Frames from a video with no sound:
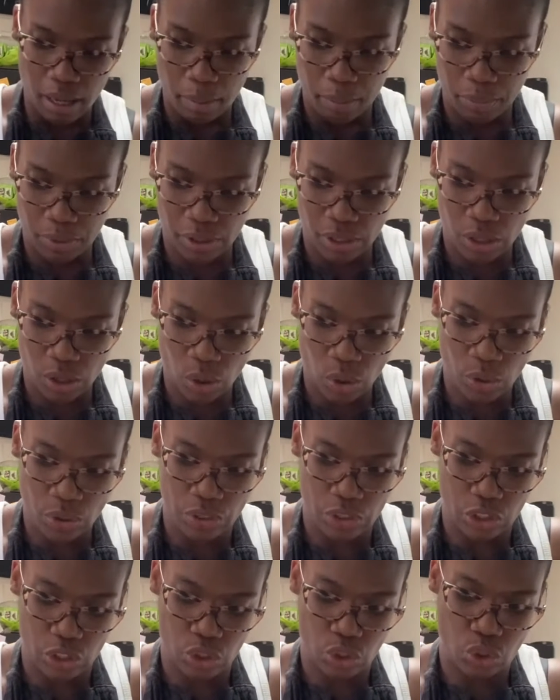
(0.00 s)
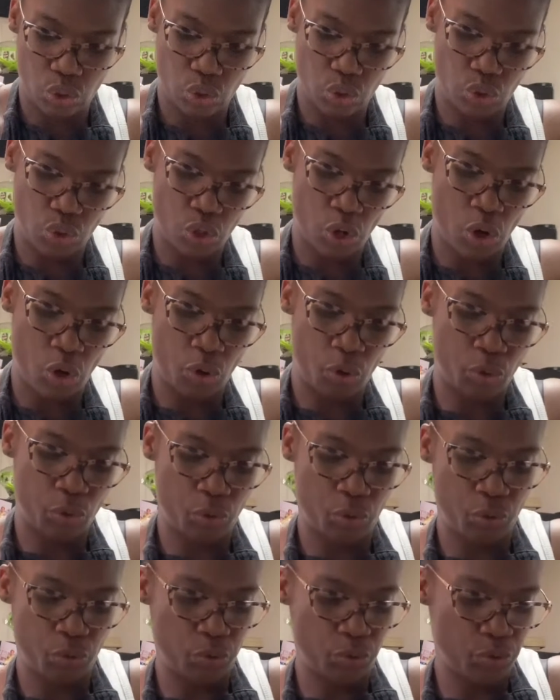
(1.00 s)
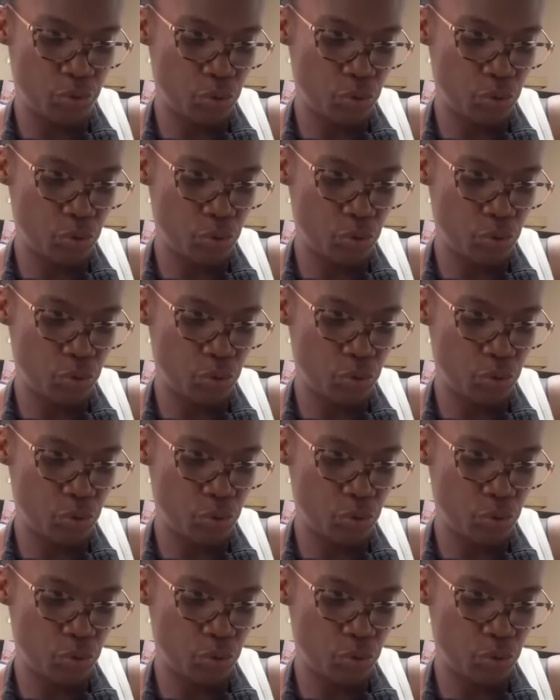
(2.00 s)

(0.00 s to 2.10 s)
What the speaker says: put it on the stove